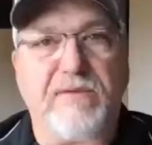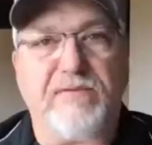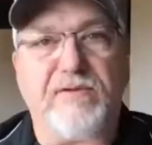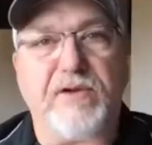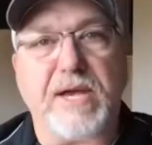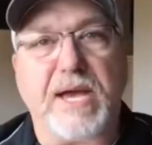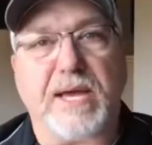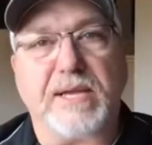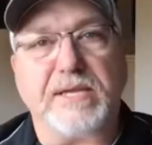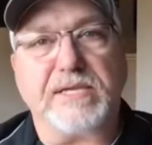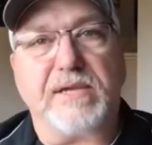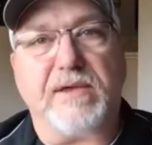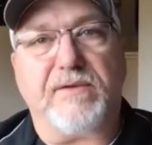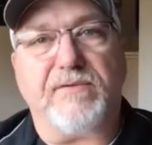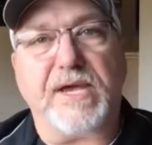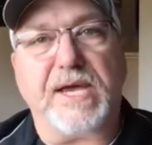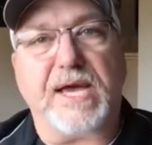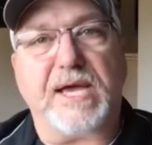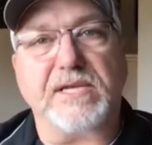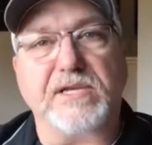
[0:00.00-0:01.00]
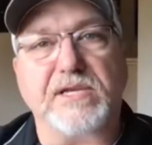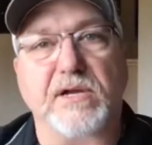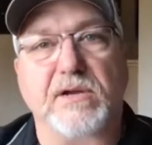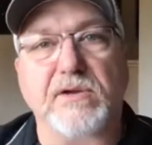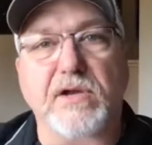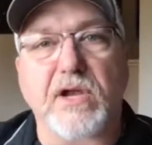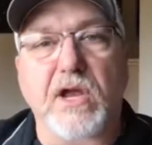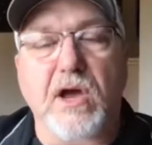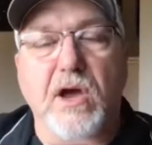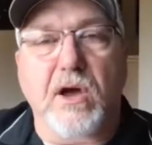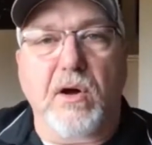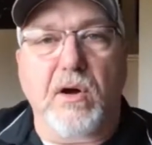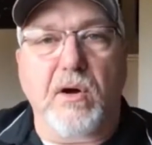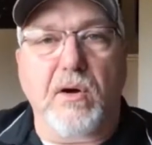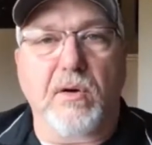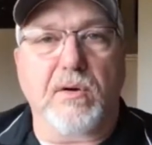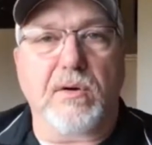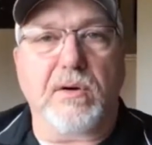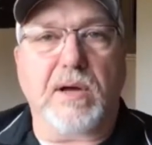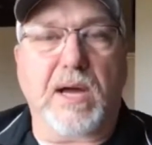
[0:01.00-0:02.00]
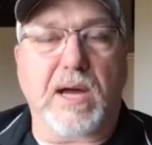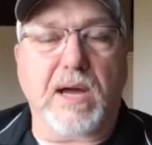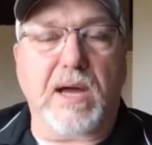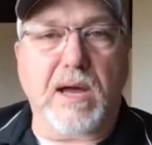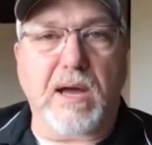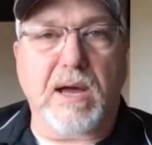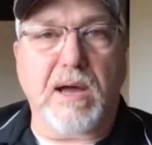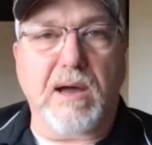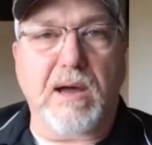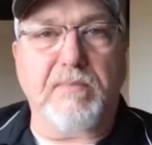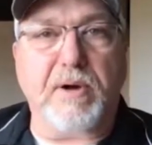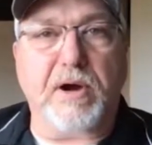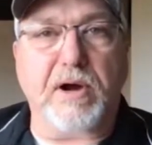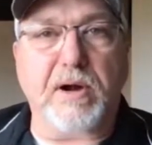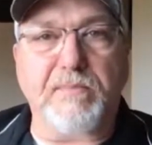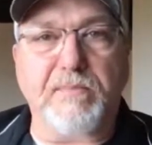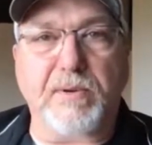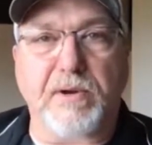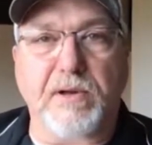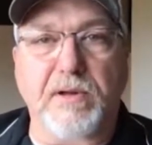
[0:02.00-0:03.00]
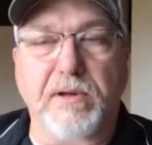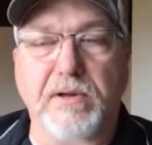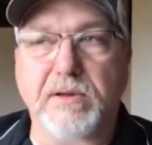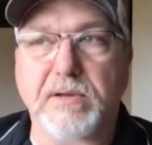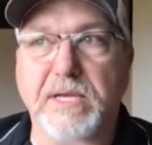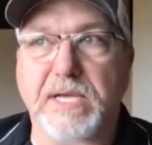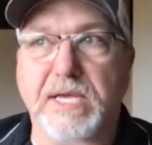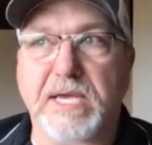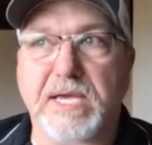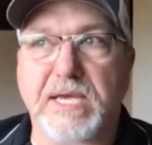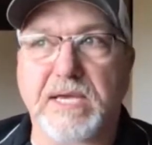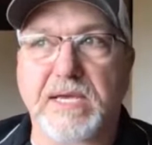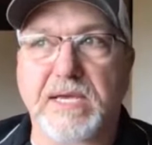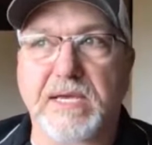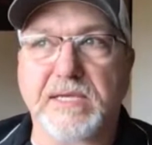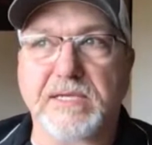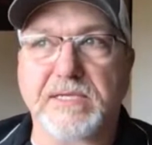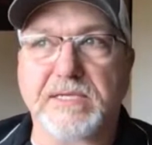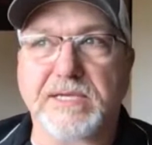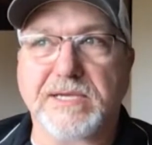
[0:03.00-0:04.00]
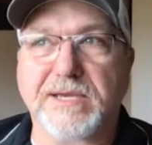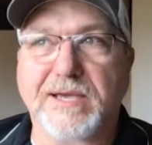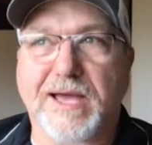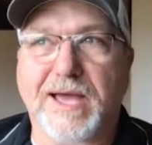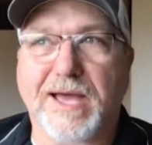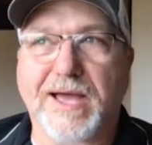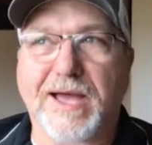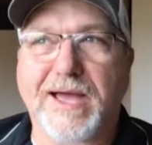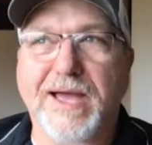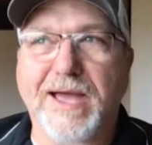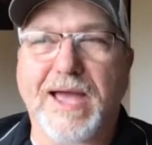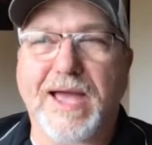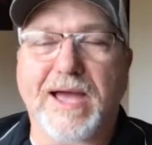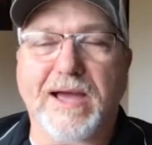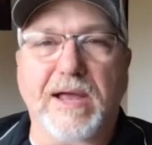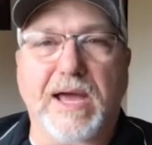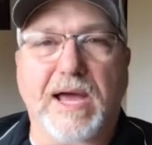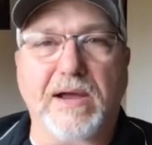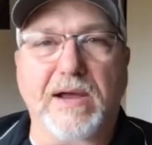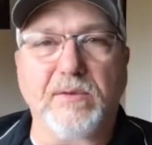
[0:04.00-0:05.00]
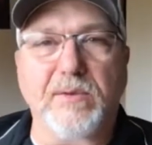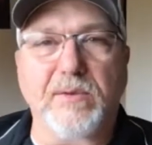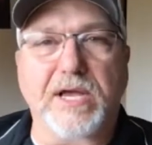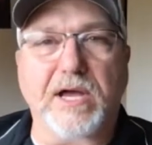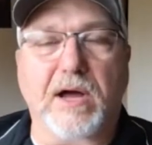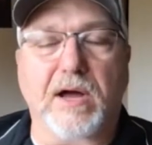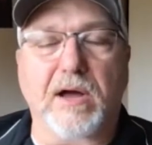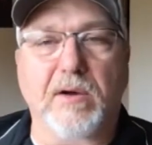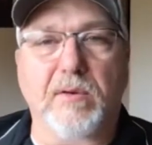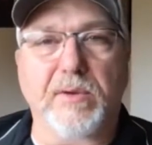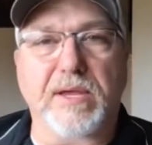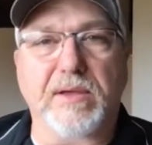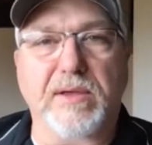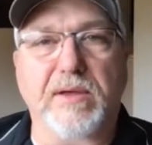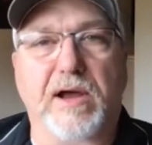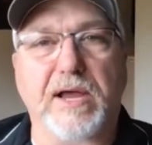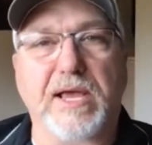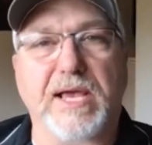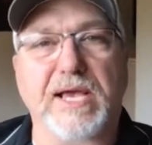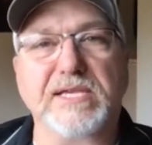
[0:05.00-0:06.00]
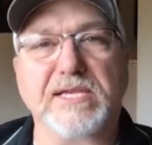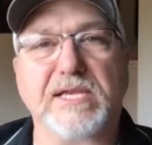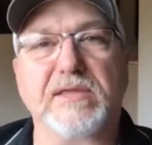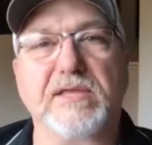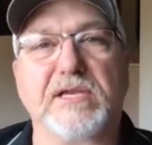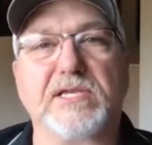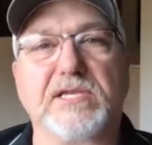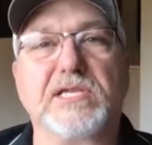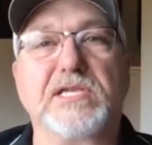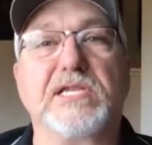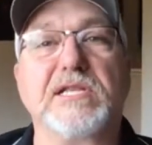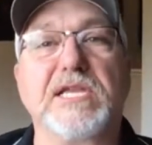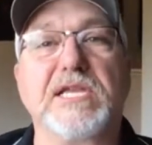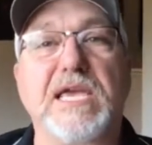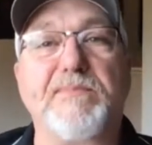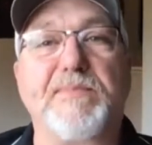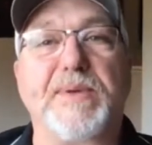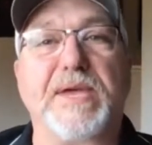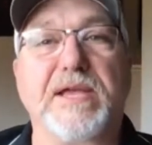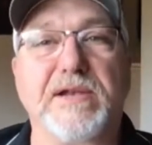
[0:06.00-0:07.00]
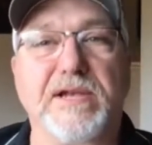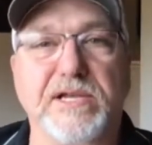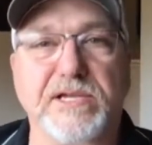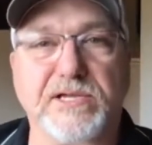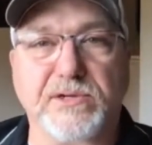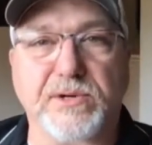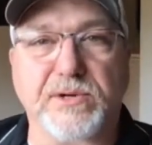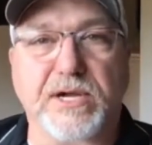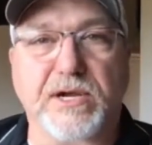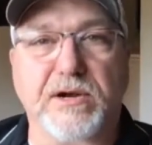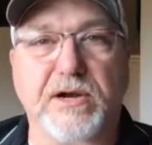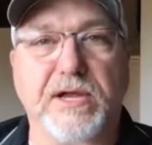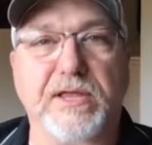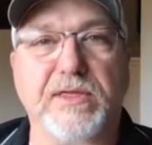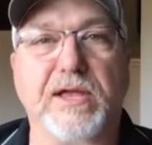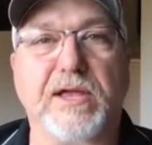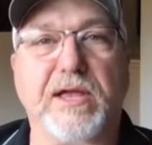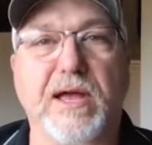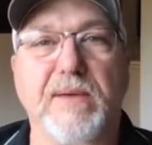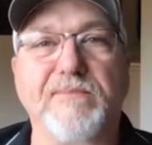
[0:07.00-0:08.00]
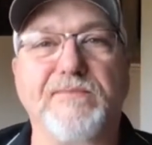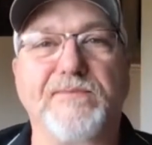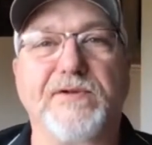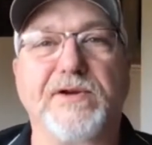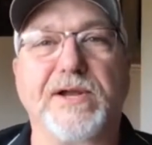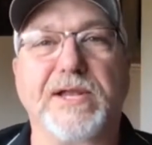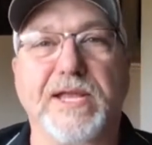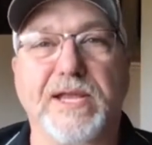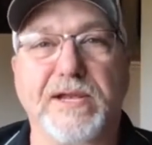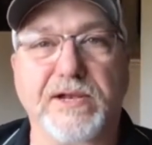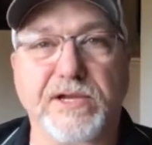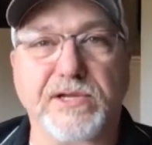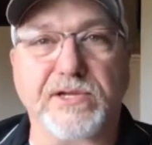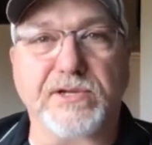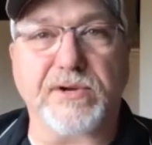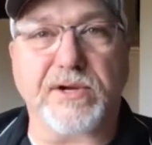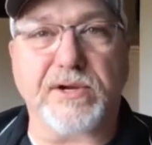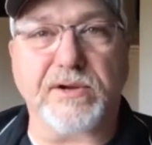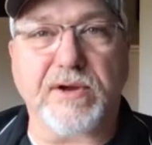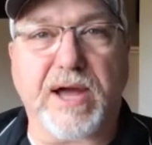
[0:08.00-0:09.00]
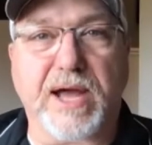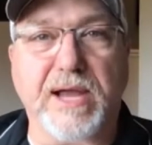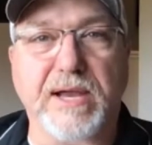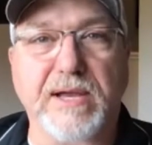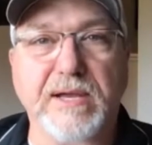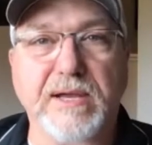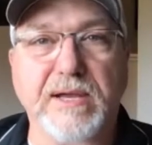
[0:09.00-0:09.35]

you guys don't know, Purple is how do we call it? Is in the sleep industry or in the comfort industry, right?